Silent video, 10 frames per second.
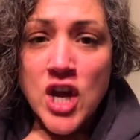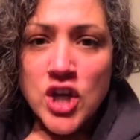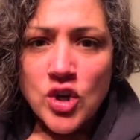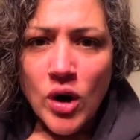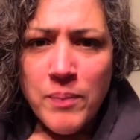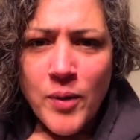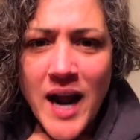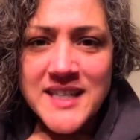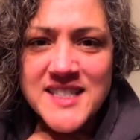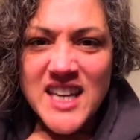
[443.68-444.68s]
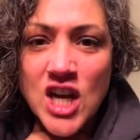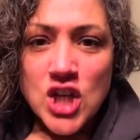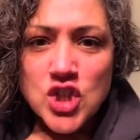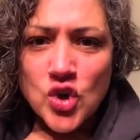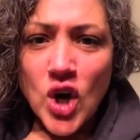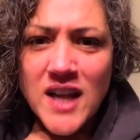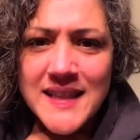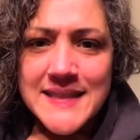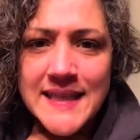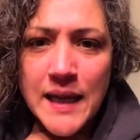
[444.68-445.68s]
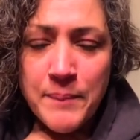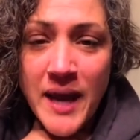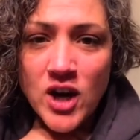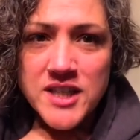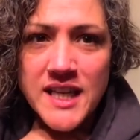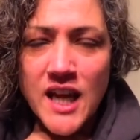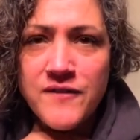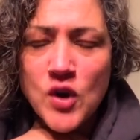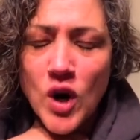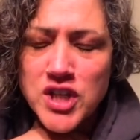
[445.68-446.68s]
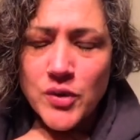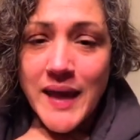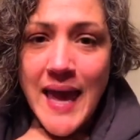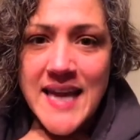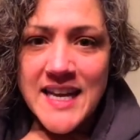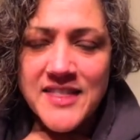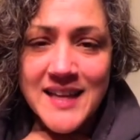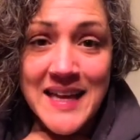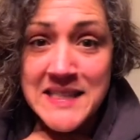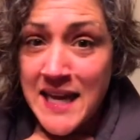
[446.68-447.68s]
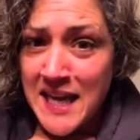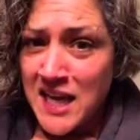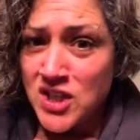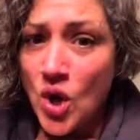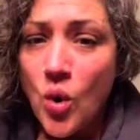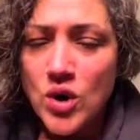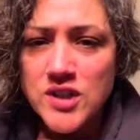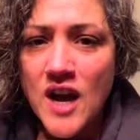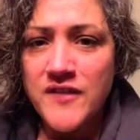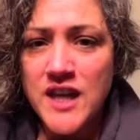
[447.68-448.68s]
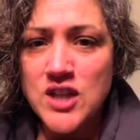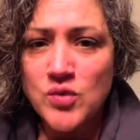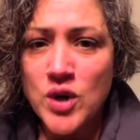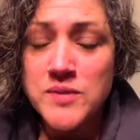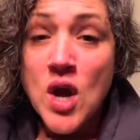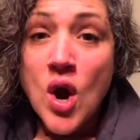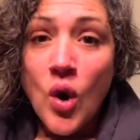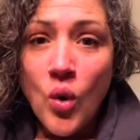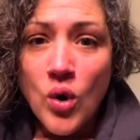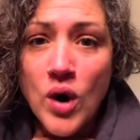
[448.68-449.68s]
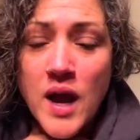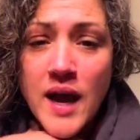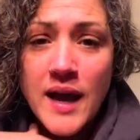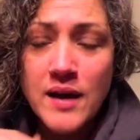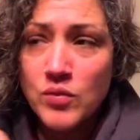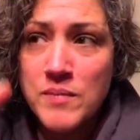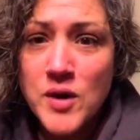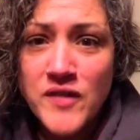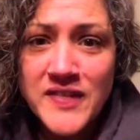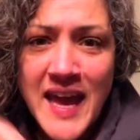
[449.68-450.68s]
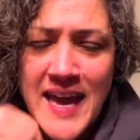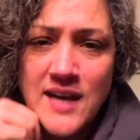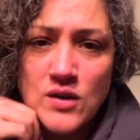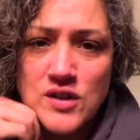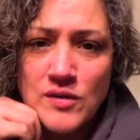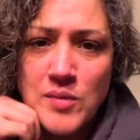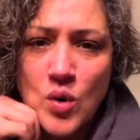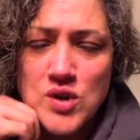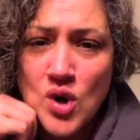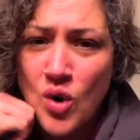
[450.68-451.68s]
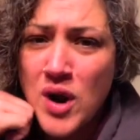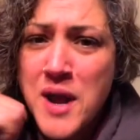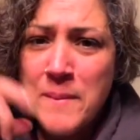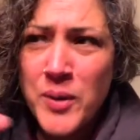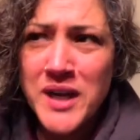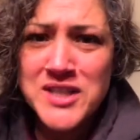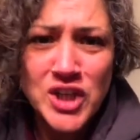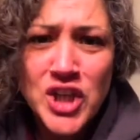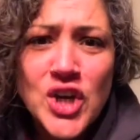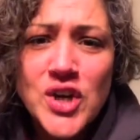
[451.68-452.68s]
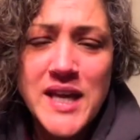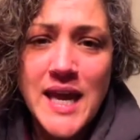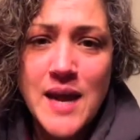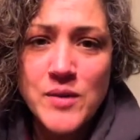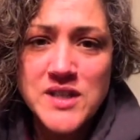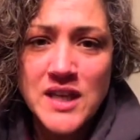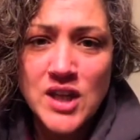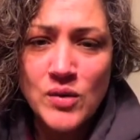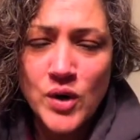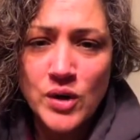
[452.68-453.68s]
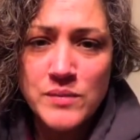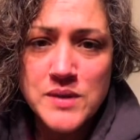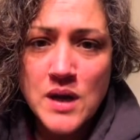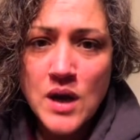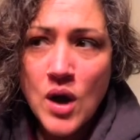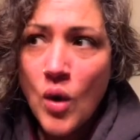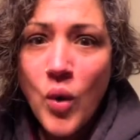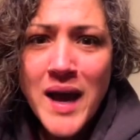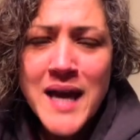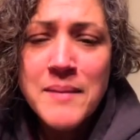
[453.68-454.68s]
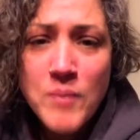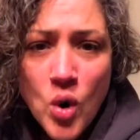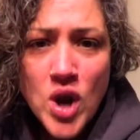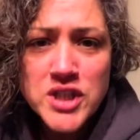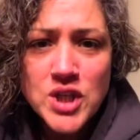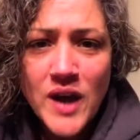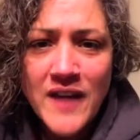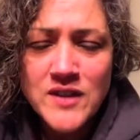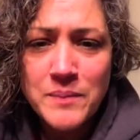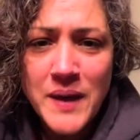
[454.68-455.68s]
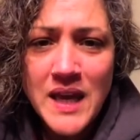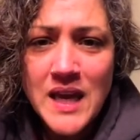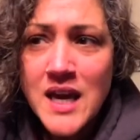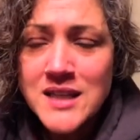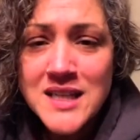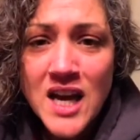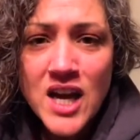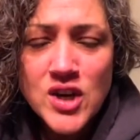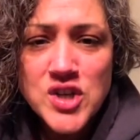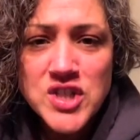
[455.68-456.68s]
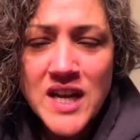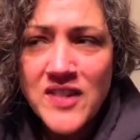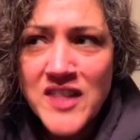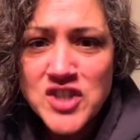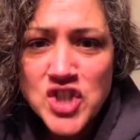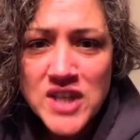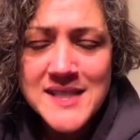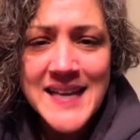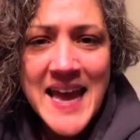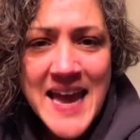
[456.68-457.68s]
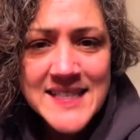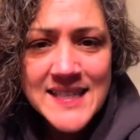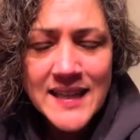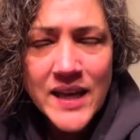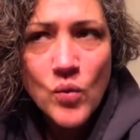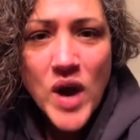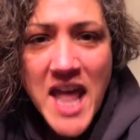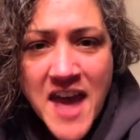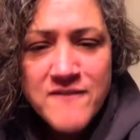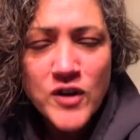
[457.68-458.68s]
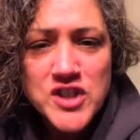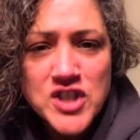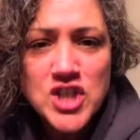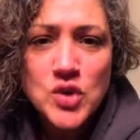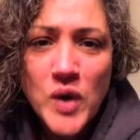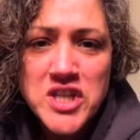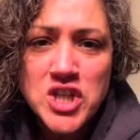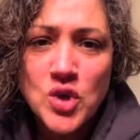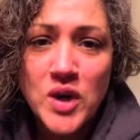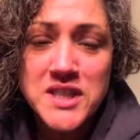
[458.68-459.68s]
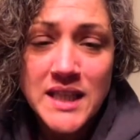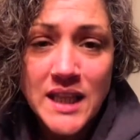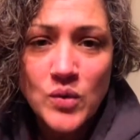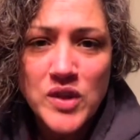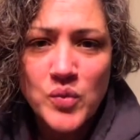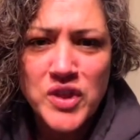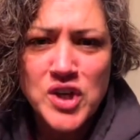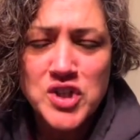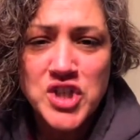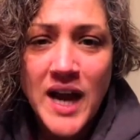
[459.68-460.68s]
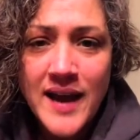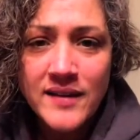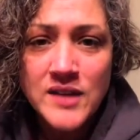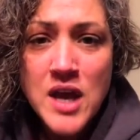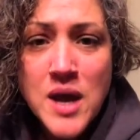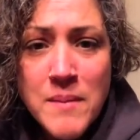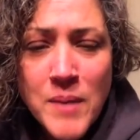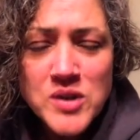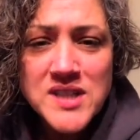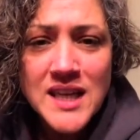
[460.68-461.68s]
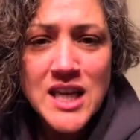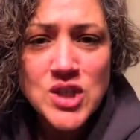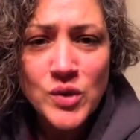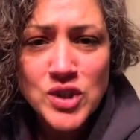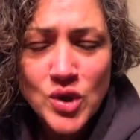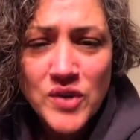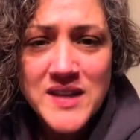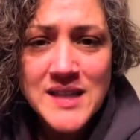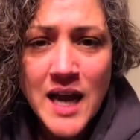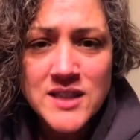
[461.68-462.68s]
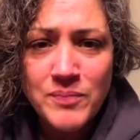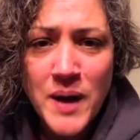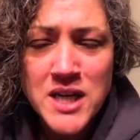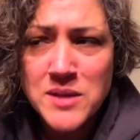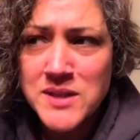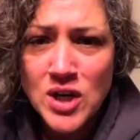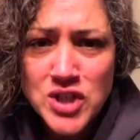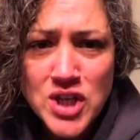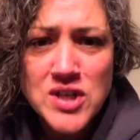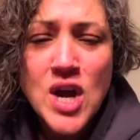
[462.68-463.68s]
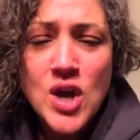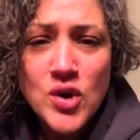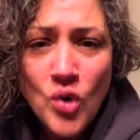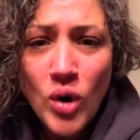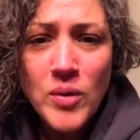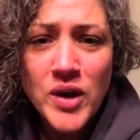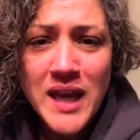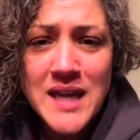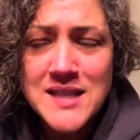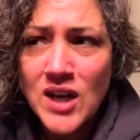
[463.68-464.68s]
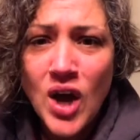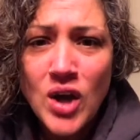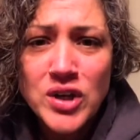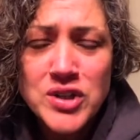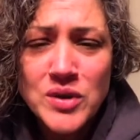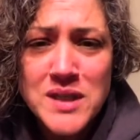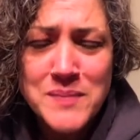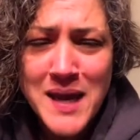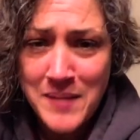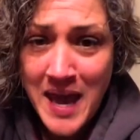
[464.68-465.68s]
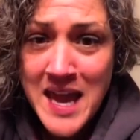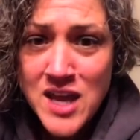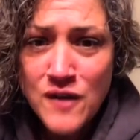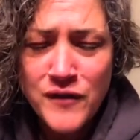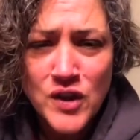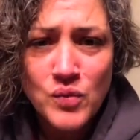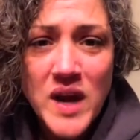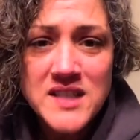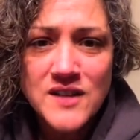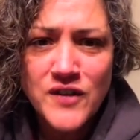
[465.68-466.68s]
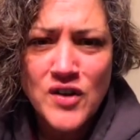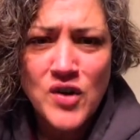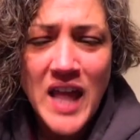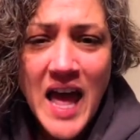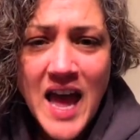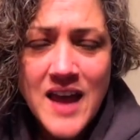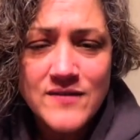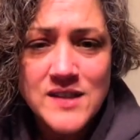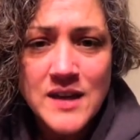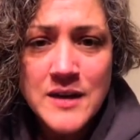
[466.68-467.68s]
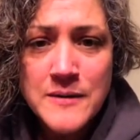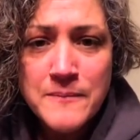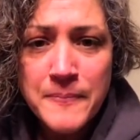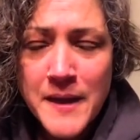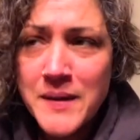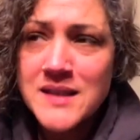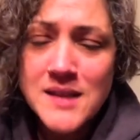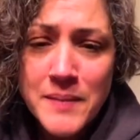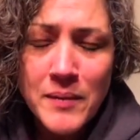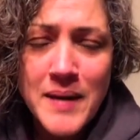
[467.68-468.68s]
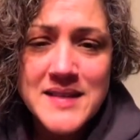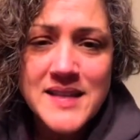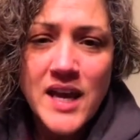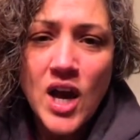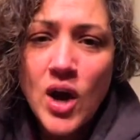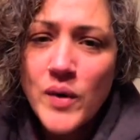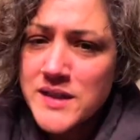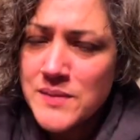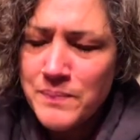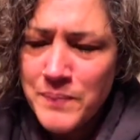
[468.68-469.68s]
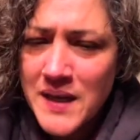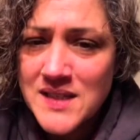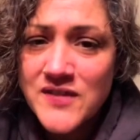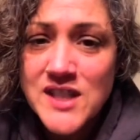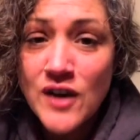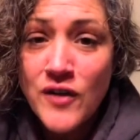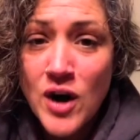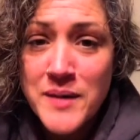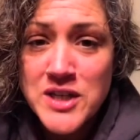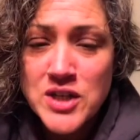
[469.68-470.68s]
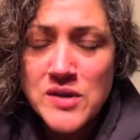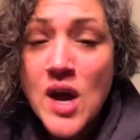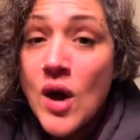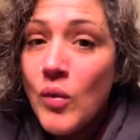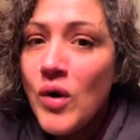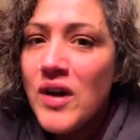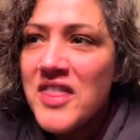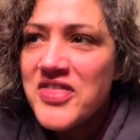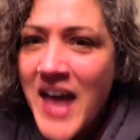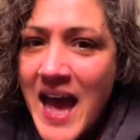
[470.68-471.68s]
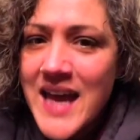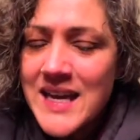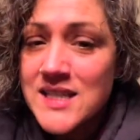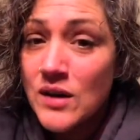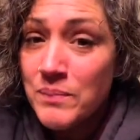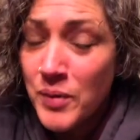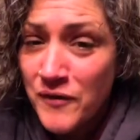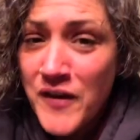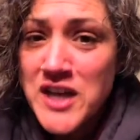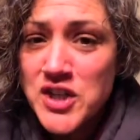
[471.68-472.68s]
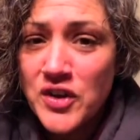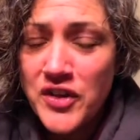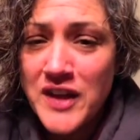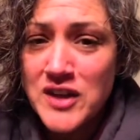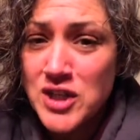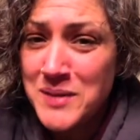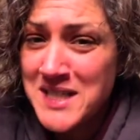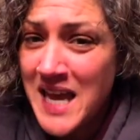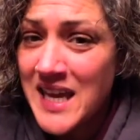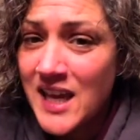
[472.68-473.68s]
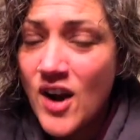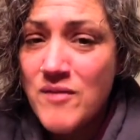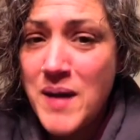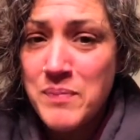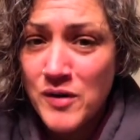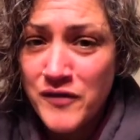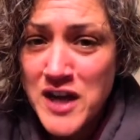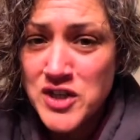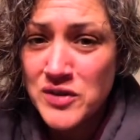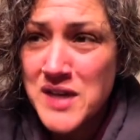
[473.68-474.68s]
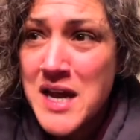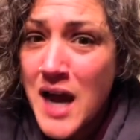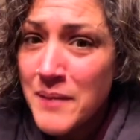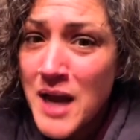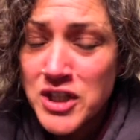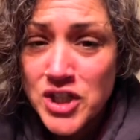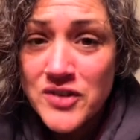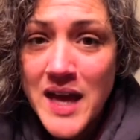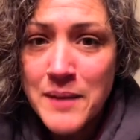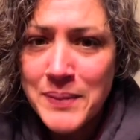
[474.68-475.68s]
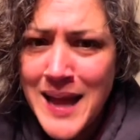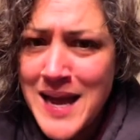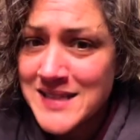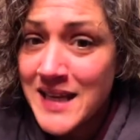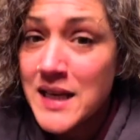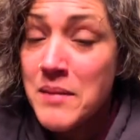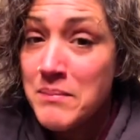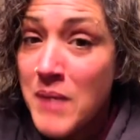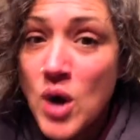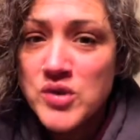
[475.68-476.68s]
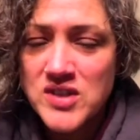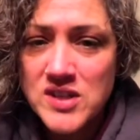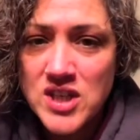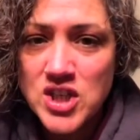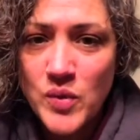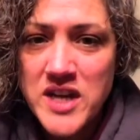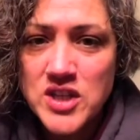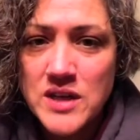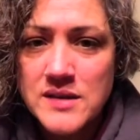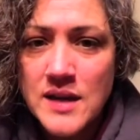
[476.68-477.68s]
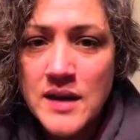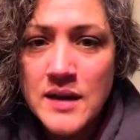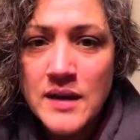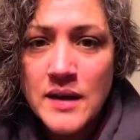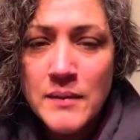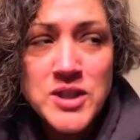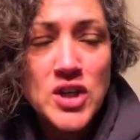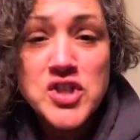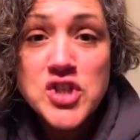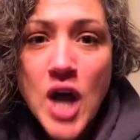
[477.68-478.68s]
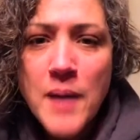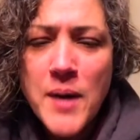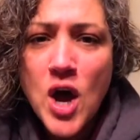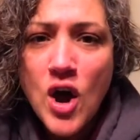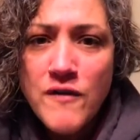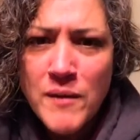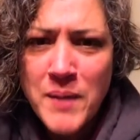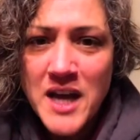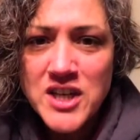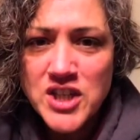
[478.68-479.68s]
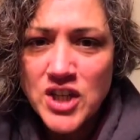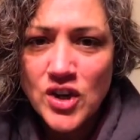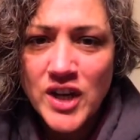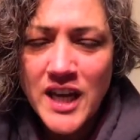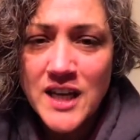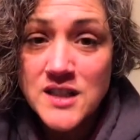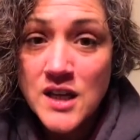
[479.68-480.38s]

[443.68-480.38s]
You are practicing troglodytic parenting if you are doing anything like taking doors off kids' rooms or removing the handles from doors or putting security cameras in their rooms. What kind of moron do you have to be to not understand that that's just going to escalate whatever situation you are dealing with your child? Most of the kids who endure these kinds of punishments are just normal kids, and all you're doing is make them hate you for the rest of their lives. I mean, some people might say, oh, it's because of self-harm issues. Well, that is a professional thing that should be taken care of by professionals. I'm not sure that applies in most situations. But y'all stop over-punishing your kids